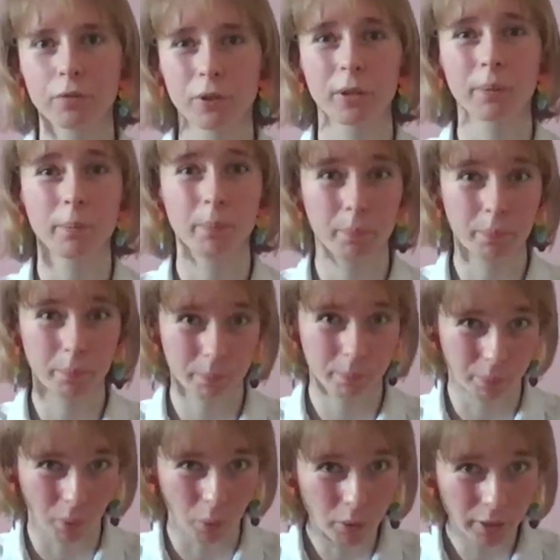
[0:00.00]
for
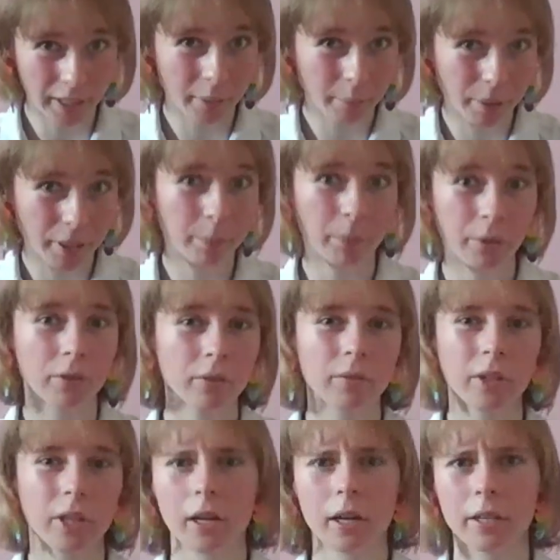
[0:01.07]
poking people.